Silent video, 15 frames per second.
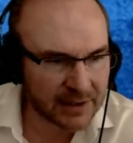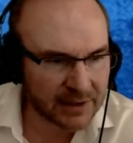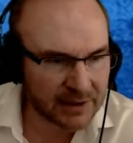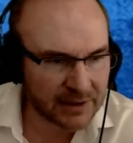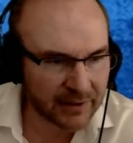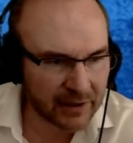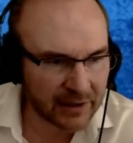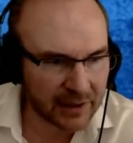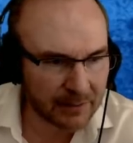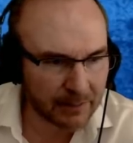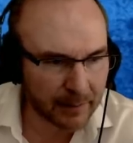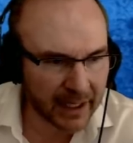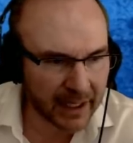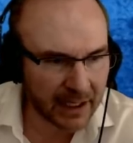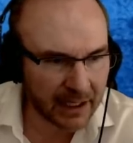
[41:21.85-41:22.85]
This is found
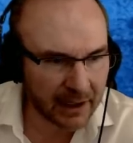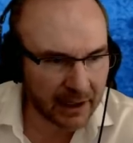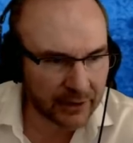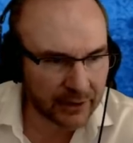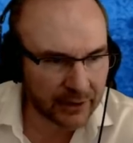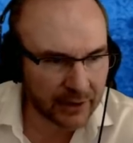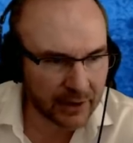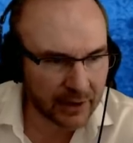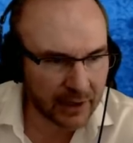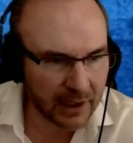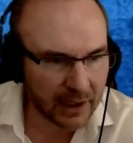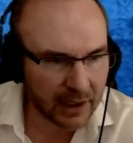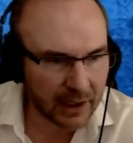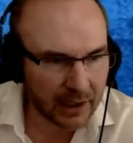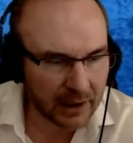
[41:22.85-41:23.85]
in many other
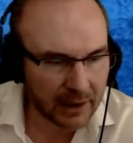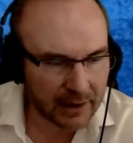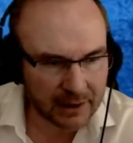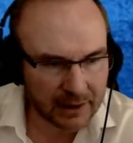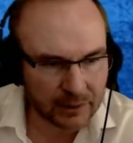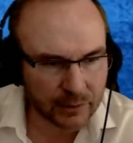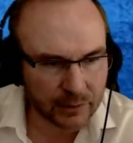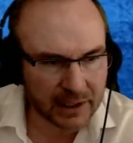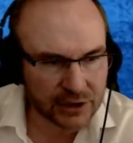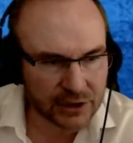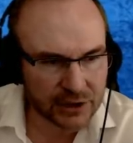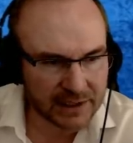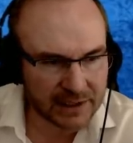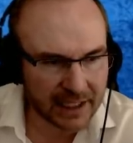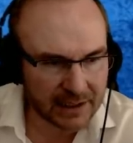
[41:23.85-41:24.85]
uh,
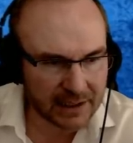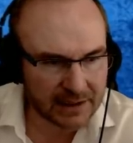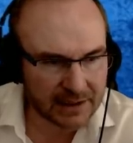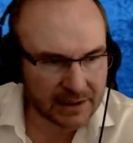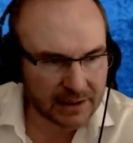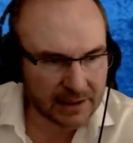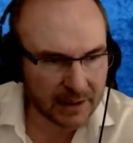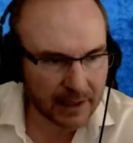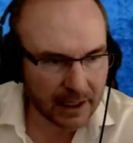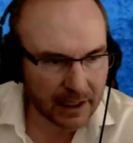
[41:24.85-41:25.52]
religious texts.